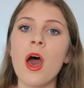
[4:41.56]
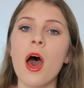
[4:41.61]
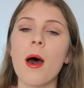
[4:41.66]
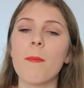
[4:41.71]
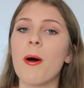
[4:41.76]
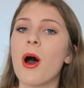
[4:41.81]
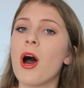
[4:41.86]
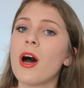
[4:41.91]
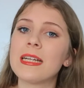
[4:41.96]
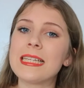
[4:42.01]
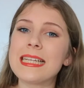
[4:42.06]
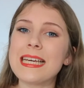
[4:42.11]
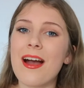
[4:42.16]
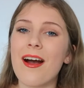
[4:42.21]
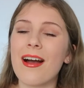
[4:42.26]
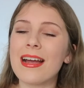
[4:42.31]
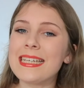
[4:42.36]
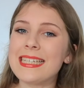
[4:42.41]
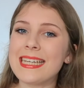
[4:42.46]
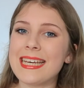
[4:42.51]
a party
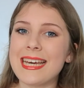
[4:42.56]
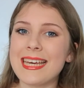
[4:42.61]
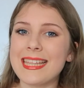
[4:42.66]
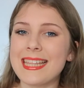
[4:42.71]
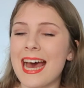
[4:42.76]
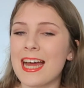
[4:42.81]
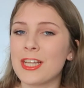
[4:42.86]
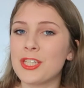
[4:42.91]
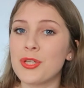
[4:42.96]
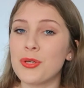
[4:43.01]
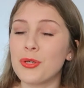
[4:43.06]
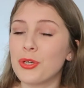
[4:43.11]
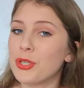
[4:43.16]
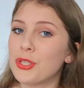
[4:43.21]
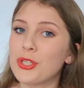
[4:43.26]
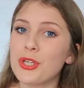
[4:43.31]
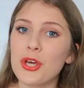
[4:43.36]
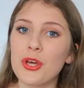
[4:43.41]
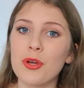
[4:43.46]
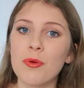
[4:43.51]
idea that you could
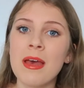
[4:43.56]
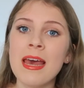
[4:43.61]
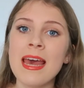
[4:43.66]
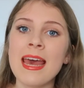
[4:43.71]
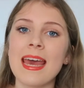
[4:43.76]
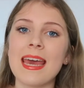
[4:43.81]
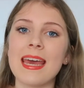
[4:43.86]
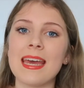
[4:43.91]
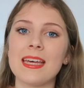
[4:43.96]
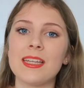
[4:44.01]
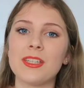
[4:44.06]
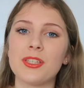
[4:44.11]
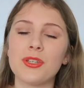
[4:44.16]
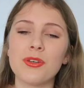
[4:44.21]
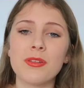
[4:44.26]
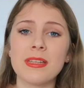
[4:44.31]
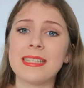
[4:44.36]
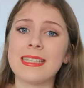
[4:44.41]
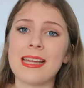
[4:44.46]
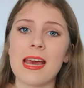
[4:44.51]
do is
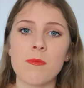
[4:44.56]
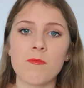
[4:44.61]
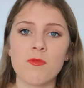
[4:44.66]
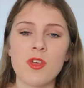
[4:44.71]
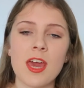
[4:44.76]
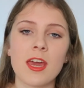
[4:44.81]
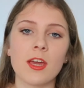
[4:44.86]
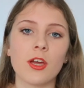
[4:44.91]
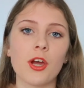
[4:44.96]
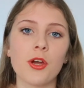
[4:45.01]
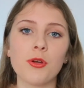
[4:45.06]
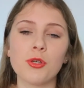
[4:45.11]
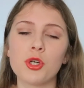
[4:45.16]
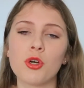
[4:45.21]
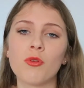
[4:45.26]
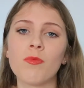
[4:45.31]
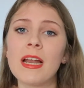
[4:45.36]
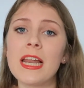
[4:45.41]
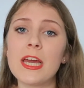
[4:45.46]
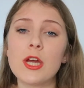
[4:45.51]
do the same thing, go to
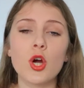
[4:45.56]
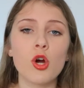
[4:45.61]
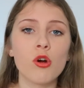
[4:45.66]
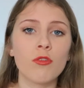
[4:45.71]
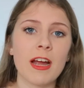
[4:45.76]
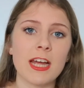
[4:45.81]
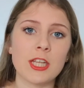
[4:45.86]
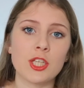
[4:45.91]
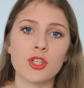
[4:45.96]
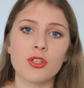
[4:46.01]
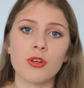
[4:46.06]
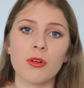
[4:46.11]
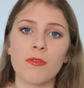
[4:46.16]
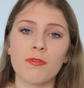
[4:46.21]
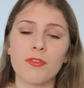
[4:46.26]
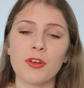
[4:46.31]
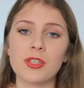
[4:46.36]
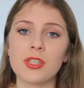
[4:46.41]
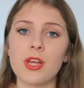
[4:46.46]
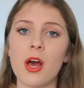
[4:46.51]
a really cool
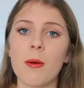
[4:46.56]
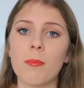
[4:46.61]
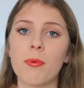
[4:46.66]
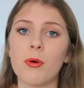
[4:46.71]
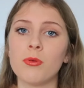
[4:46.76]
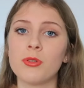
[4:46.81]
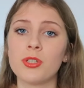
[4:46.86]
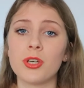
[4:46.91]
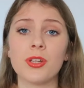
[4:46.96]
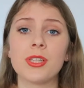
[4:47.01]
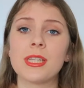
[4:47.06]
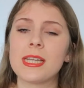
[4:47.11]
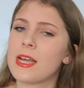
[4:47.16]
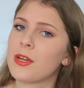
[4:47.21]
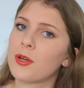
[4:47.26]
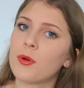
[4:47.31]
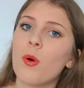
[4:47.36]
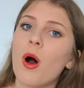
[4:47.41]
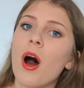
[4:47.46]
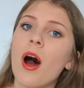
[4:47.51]
restaurant, for example Dans
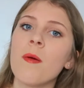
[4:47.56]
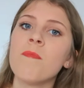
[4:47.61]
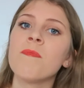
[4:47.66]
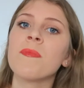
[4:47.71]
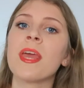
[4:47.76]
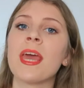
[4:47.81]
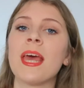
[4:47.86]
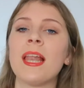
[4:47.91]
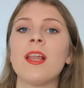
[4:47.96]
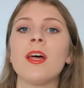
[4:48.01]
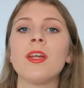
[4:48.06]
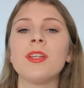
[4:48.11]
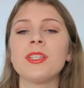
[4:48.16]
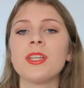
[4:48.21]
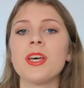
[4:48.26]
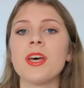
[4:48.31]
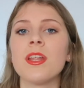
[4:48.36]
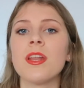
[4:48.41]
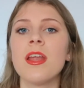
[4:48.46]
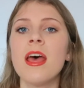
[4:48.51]
Lenoir in
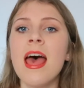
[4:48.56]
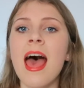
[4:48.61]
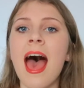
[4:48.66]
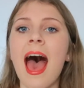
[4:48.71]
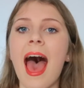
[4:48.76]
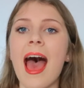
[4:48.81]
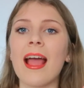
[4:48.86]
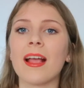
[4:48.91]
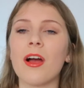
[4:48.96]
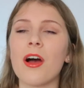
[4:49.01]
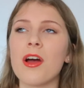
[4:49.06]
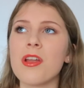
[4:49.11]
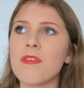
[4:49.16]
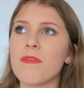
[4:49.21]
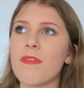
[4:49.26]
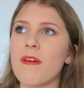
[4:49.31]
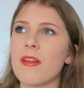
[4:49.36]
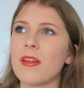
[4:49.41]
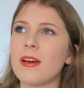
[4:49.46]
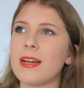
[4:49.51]
London, and kind
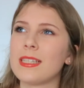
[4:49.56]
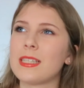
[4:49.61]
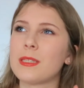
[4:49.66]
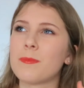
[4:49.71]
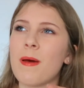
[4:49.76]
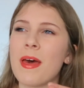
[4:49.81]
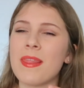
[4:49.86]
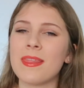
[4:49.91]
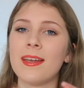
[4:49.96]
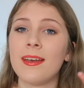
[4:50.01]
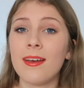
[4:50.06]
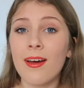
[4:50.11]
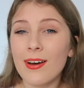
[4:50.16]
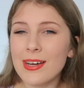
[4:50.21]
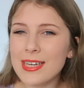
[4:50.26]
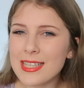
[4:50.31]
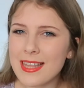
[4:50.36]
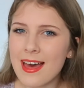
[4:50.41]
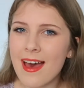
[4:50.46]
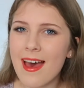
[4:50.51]
of like spend the
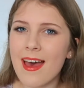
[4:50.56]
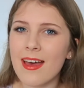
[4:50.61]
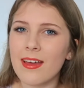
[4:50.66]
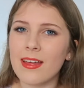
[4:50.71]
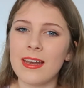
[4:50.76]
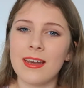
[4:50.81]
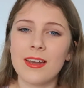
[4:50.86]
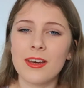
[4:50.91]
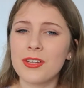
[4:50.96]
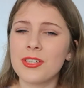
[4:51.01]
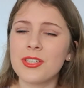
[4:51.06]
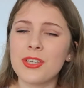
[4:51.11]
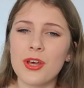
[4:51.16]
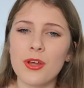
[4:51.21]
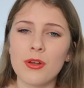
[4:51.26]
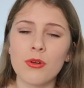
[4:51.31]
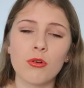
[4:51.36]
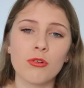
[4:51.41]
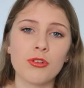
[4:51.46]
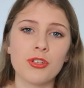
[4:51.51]
night there in
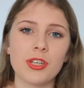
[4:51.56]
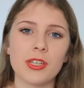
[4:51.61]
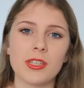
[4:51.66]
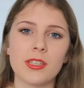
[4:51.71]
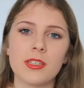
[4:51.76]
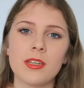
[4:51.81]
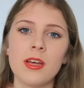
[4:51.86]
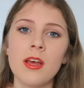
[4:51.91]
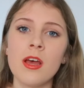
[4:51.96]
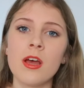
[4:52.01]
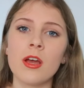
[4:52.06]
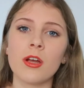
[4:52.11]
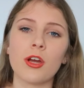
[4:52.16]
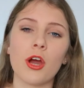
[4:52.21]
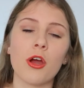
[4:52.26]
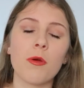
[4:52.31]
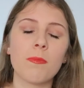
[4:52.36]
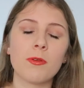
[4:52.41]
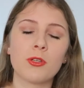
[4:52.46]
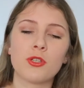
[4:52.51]
London, or just
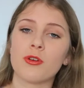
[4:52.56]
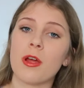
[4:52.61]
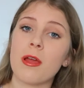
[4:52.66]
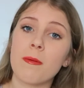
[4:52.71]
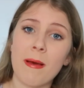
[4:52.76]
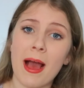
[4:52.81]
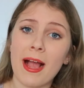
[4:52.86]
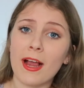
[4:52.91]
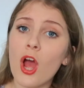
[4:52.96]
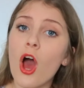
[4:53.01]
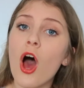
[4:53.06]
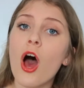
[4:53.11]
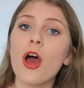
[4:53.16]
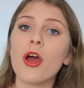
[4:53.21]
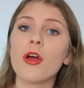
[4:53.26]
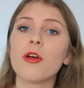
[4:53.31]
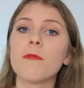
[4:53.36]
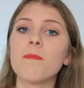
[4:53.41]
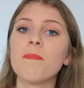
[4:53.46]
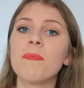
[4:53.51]
go straight back
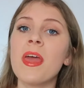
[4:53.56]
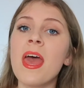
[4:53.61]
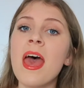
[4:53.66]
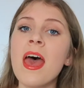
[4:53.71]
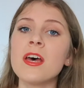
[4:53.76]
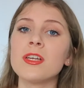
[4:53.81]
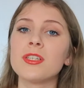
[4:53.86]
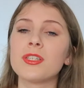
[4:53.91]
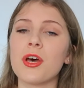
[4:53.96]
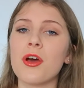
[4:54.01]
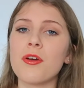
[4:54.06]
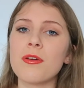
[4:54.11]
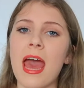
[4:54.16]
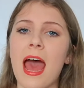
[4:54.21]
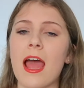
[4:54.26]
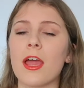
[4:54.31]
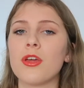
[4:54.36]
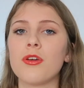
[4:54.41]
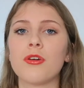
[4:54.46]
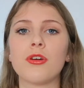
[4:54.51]
home. So
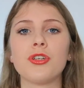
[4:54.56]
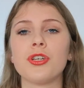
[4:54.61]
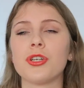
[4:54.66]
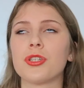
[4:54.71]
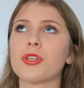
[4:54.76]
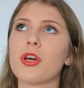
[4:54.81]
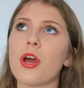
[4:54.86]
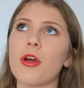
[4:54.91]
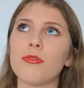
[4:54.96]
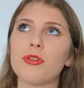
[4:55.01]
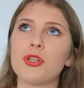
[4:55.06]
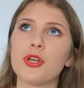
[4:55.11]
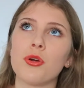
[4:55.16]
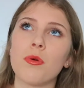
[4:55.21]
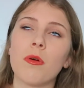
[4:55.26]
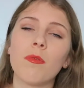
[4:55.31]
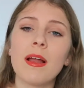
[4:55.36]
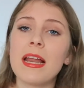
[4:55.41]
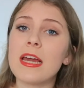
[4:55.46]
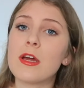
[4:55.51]
yeah, you could just go
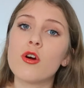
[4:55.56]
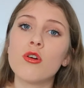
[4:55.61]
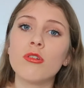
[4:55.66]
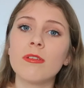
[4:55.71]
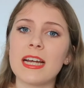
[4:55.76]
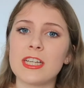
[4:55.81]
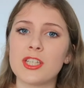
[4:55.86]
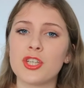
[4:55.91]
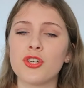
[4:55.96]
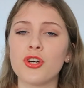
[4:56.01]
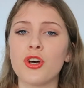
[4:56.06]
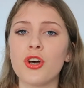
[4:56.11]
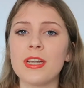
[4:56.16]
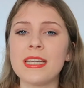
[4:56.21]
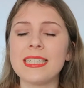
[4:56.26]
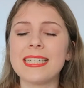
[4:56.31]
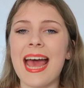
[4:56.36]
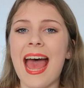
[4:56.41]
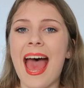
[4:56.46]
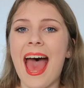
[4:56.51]
to a really cool
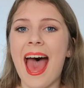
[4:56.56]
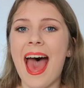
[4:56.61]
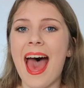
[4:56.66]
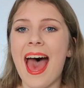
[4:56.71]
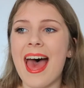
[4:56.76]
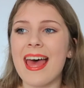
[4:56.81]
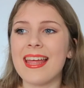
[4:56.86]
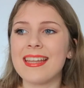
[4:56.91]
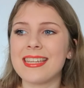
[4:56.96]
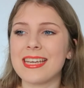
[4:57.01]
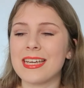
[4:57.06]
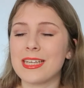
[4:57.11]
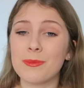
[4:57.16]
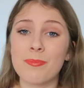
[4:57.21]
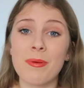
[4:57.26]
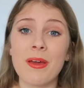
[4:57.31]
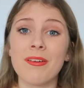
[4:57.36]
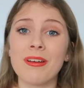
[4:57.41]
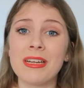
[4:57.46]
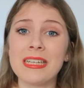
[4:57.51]
restaurant and
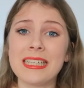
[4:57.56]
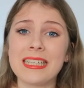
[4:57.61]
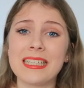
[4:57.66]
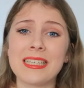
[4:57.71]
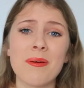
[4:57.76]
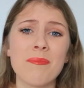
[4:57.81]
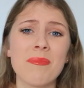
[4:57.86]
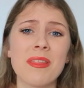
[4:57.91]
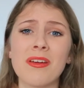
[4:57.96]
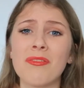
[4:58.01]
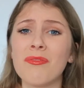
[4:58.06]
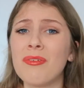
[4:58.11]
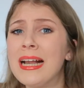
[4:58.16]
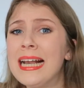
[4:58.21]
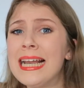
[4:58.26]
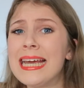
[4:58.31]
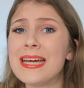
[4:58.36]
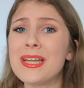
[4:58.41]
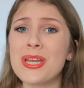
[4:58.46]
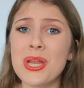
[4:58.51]
experience something
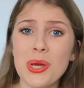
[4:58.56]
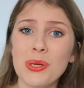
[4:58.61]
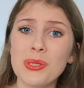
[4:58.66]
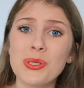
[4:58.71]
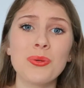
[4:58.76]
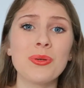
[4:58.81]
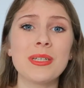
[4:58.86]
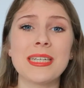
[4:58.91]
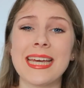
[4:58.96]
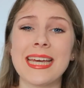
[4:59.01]
really unusual